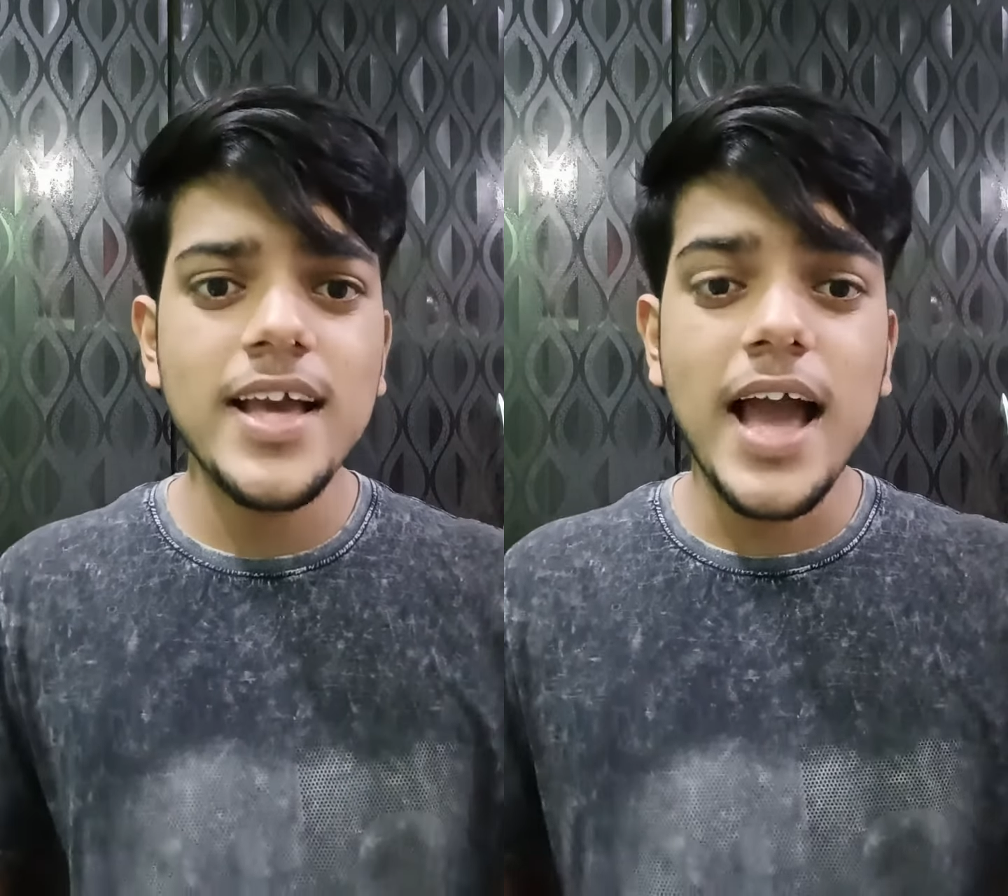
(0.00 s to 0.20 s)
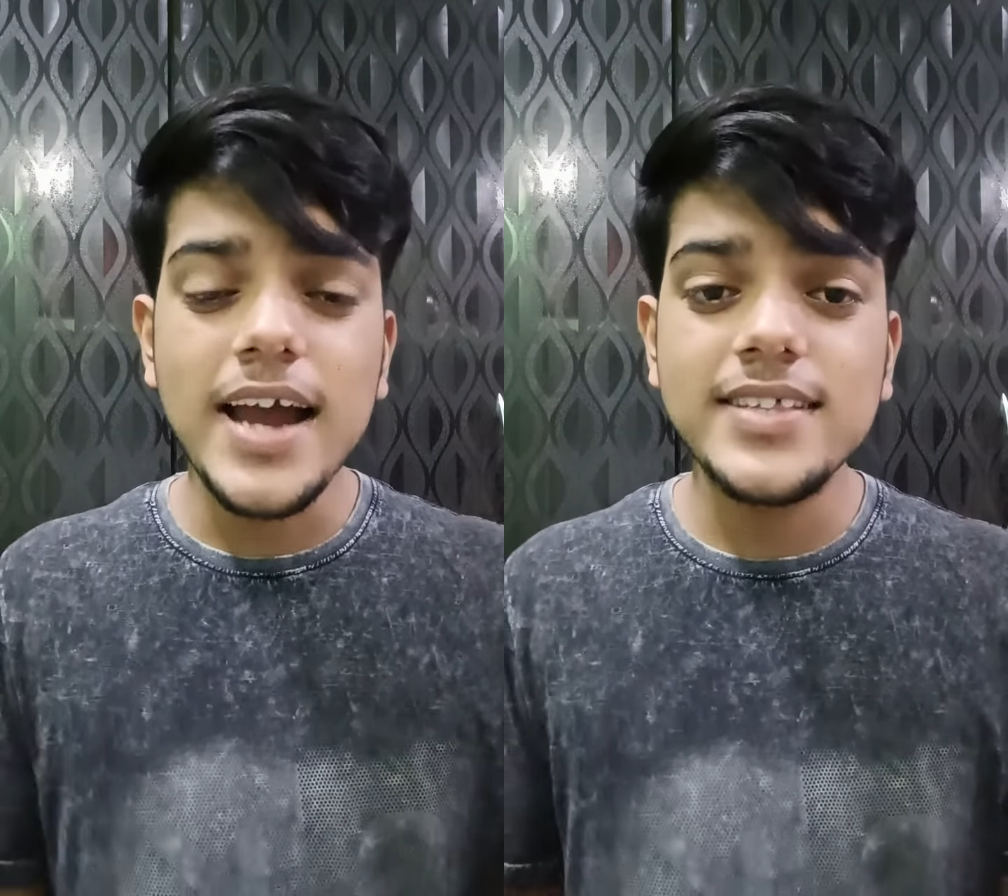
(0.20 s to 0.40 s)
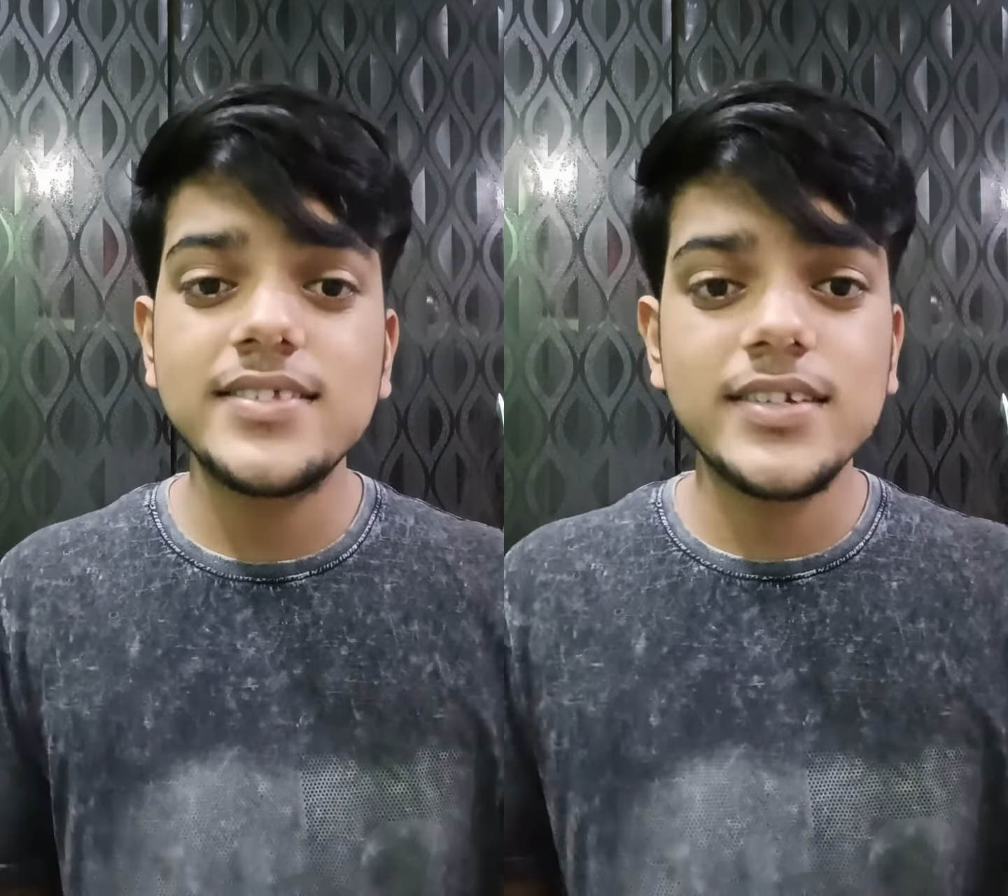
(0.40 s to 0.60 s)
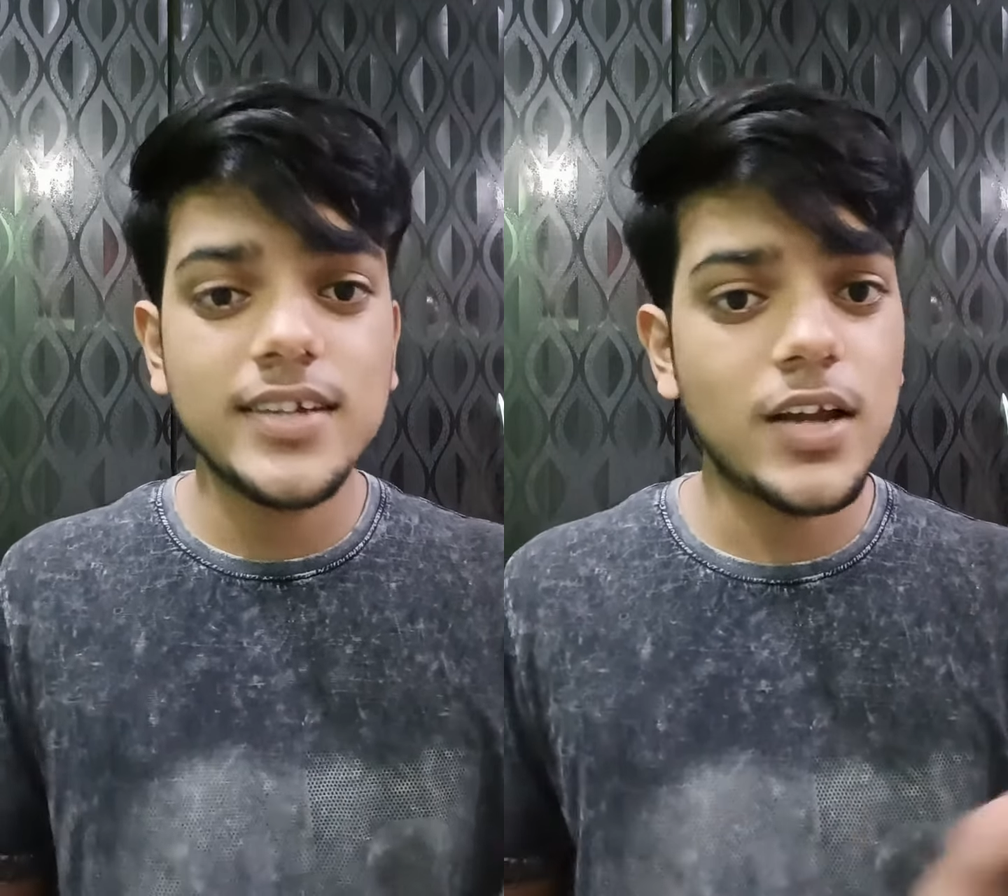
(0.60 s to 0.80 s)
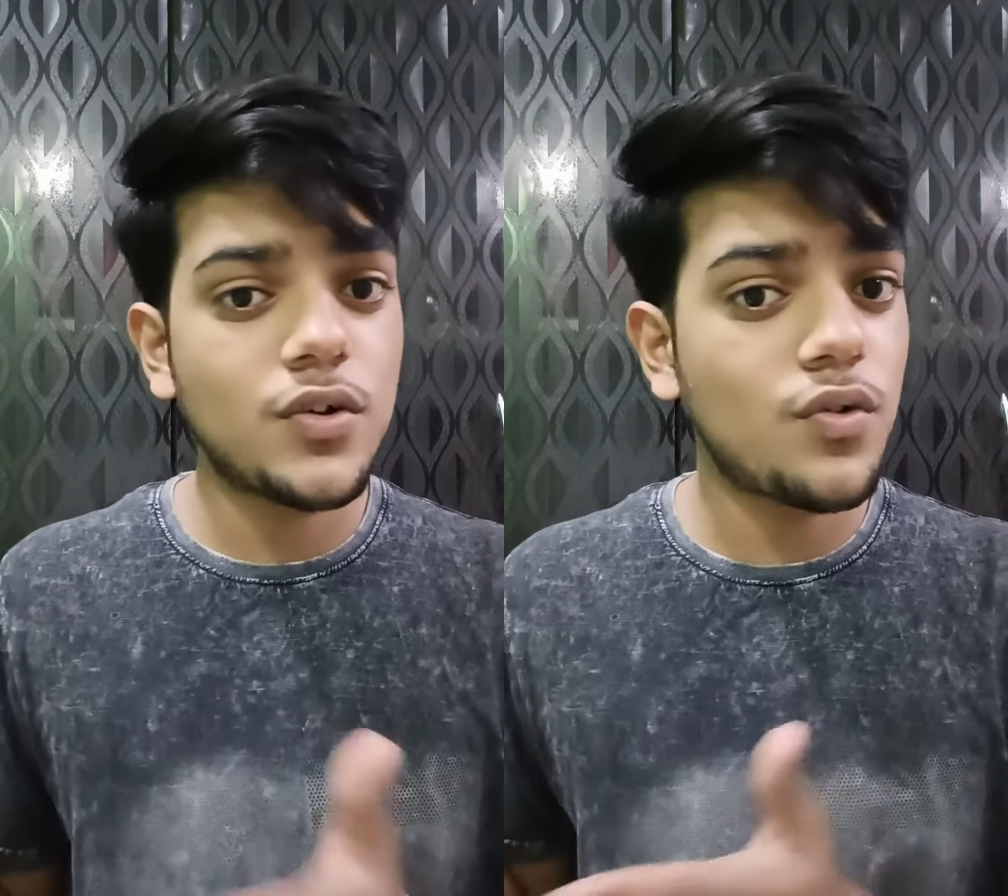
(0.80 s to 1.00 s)
at sitting
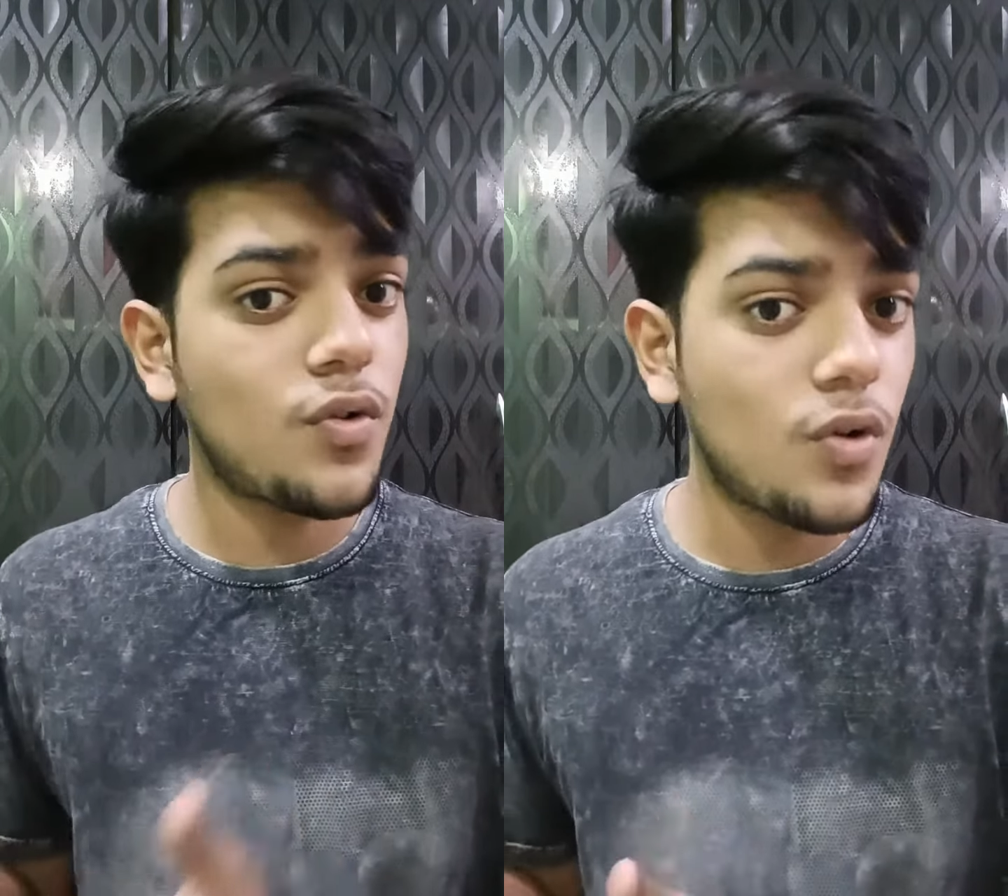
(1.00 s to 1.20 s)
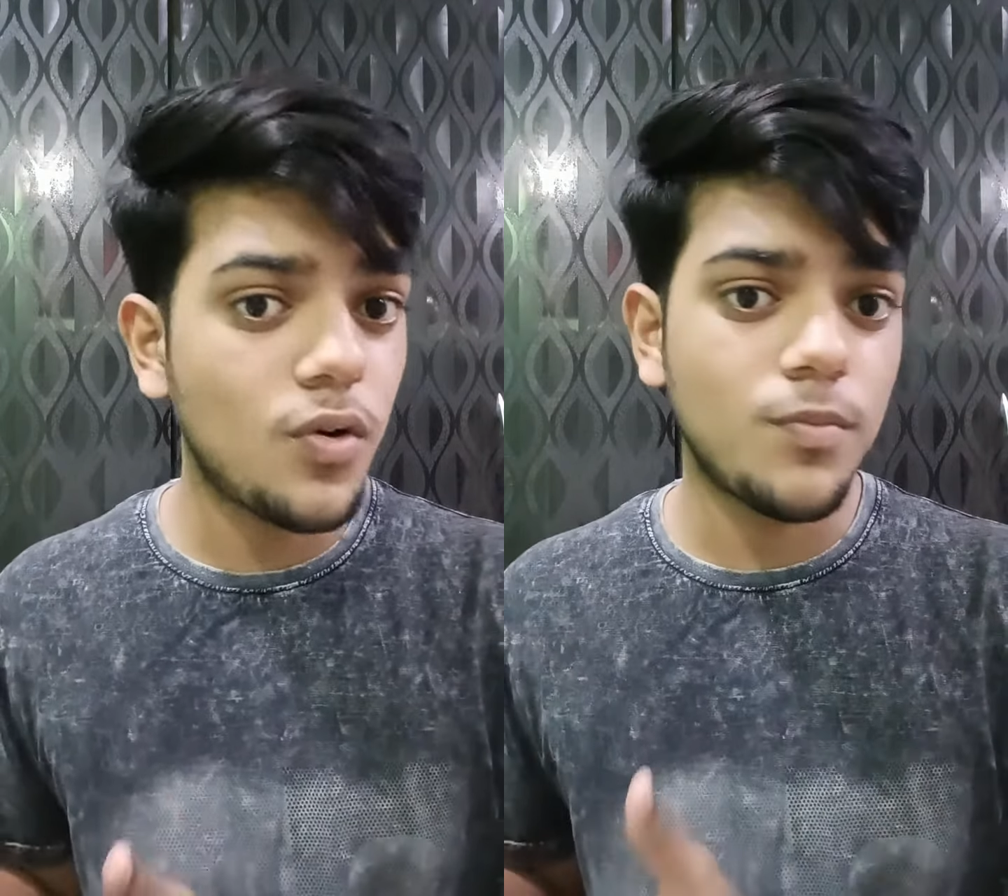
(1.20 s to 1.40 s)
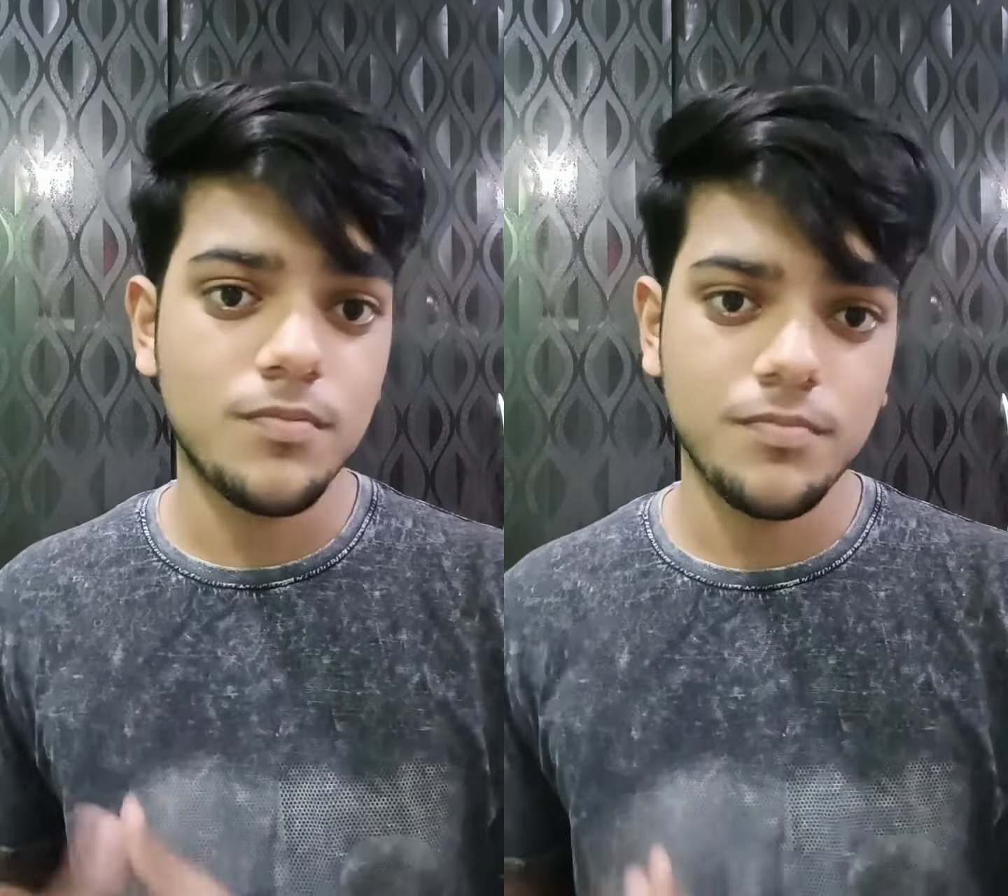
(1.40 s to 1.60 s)
at your home.